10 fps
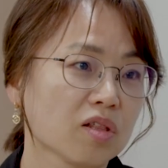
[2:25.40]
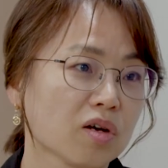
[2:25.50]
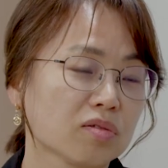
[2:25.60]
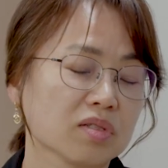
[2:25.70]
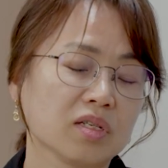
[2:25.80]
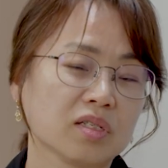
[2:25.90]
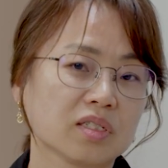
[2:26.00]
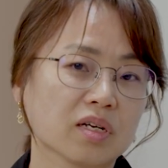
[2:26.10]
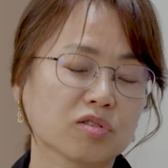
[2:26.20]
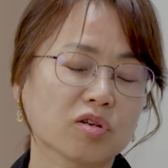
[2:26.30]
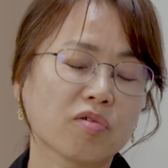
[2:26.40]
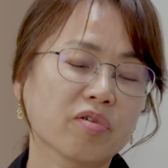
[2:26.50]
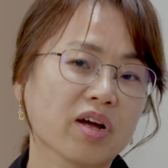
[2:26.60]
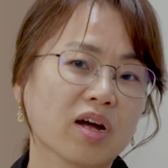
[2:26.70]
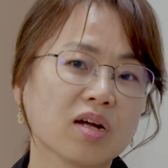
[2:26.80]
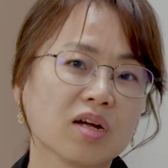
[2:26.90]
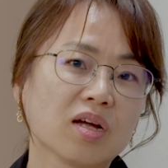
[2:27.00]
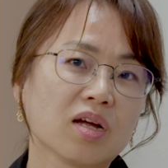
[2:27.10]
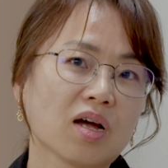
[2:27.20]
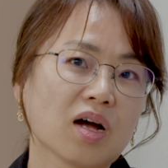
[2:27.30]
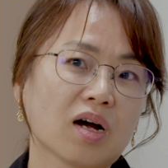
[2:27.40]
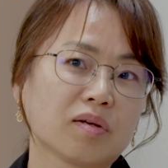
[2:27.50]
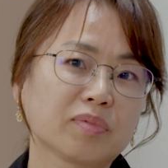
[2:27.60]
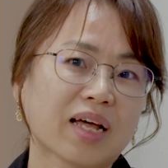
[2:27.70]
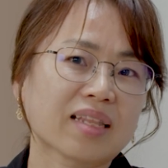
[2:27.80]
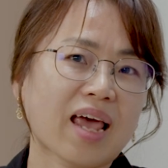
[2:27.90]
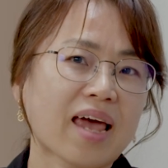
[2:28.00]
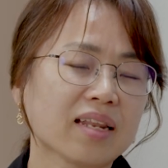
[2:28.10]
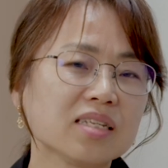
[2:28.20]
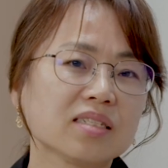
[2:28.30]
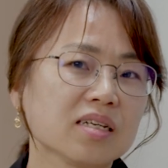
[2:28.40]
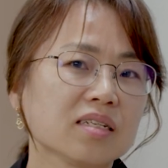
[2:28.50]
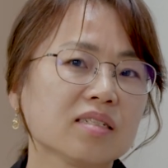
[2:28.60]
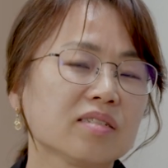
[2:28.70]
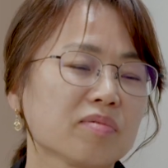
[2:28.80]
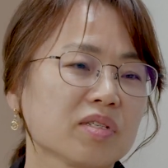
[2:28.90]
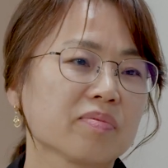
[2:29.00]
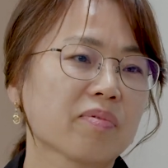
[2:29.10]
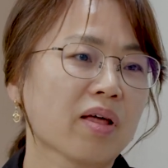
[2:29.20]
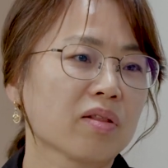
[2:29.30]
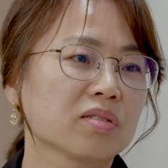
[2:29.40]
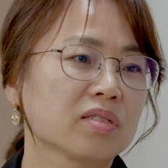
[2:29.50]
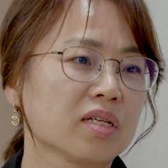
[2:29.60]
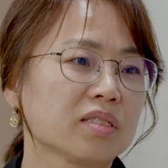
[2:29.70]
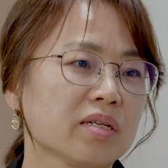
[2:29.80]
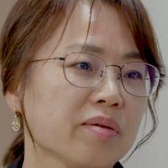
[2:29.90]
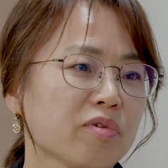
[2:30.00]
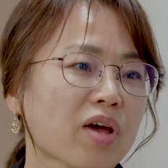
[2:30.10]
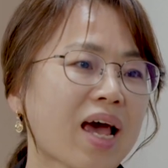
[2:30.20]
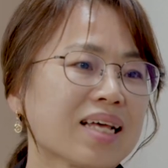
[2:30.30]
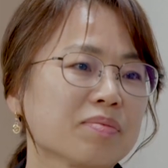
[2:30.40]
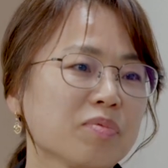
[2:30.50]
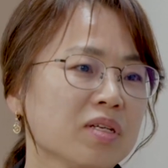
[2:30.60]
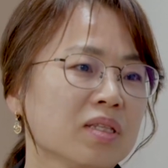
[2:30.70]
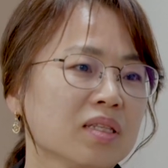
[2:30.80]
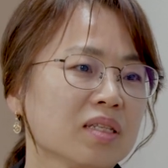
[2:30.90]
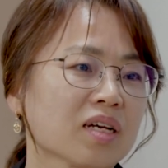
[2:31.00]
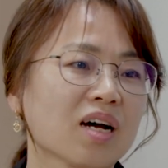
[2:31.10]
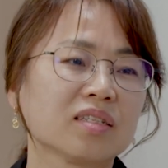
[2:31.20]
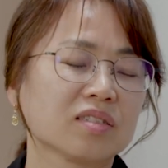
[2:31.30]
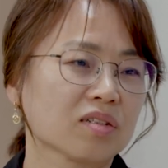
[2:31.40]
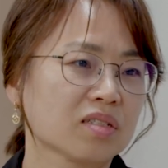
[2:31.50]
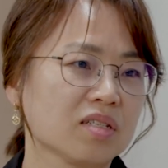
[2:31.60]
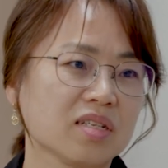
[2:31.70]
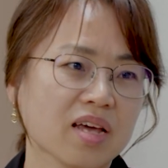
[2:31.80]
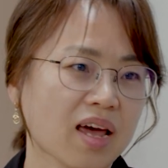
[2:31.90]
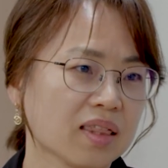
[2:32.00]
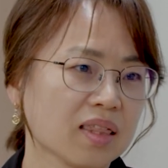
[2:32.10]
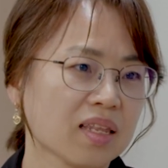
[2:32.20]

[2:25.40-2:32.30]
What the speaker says: in South Korea, not any single domestic violence death review has been conducted yet.